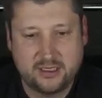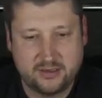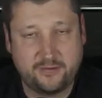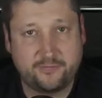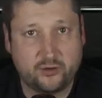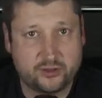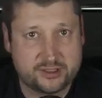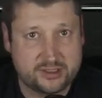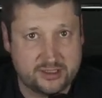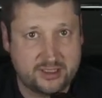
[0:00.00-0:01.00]
of
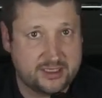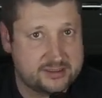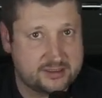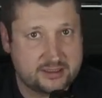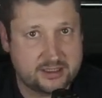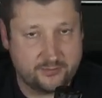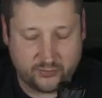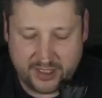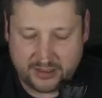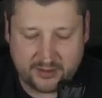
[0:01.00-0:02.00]
course it does
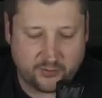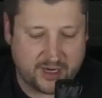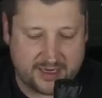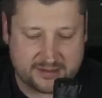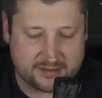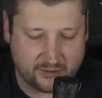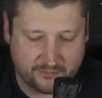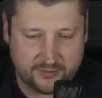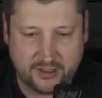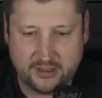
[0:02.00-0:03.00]
bring the price
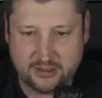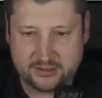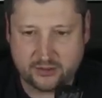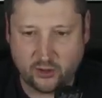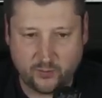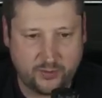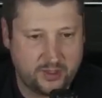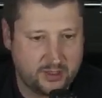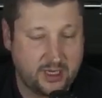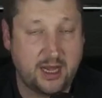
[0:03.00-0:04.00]
of the scope
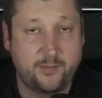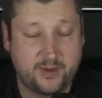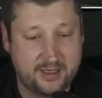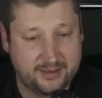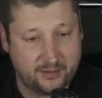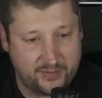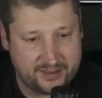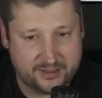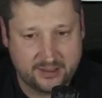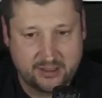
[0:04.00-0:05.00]
up a little
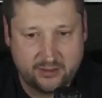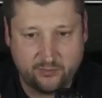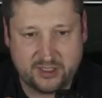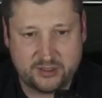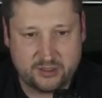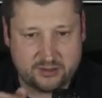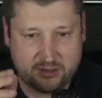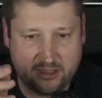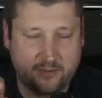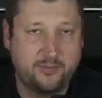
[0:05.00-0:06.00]
bit, but
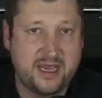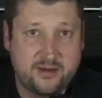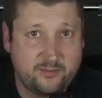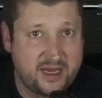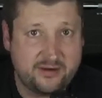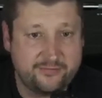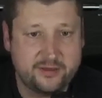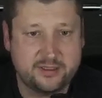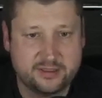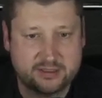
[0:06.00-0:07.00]
the main
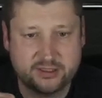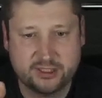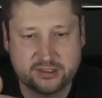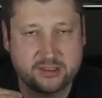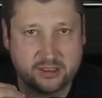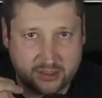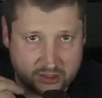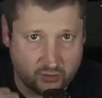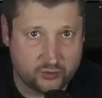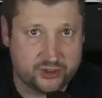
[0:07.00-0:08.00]
benefit is just
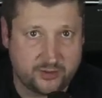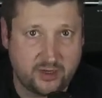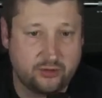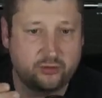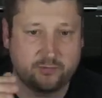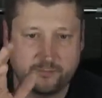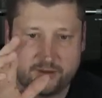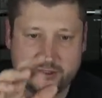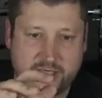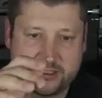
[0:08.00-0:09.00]
huge amount of
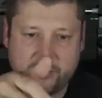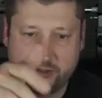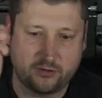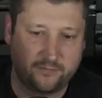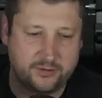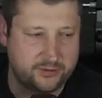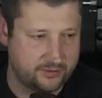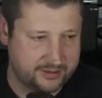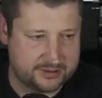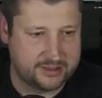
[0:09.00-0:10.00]
adjustment of the
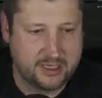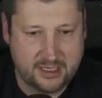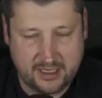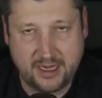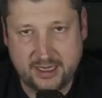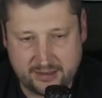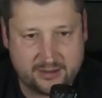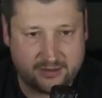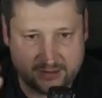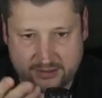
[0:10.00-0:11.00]
turrets.
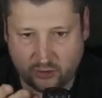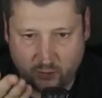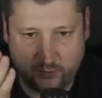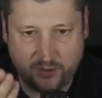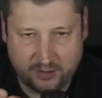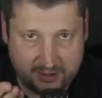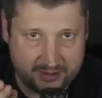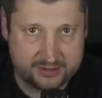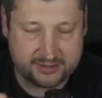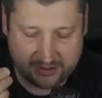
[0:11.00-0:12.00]
And this scope
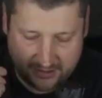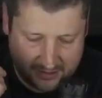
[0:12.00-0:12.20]
is